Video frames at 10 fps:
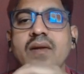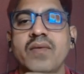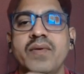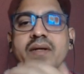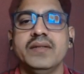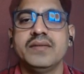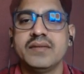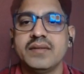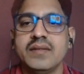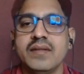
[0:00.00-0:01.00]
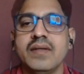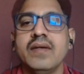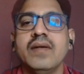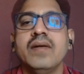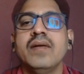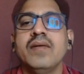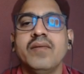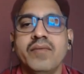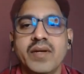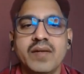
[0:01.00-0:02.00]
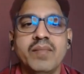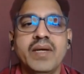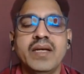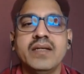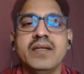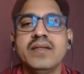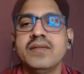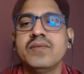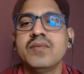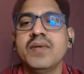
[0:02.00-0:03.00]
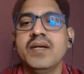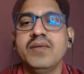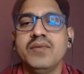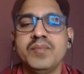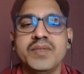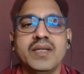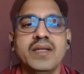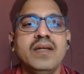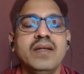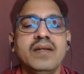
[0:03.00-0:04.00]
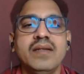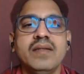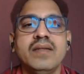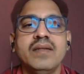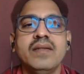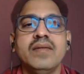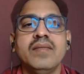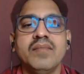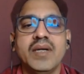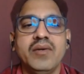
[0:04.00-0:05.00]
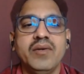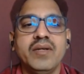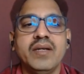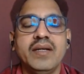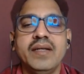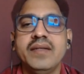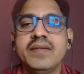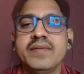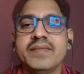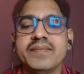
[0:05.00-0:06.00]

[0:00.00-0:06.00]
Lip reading: Hello friends, welcome back to my YouTube channel by Content.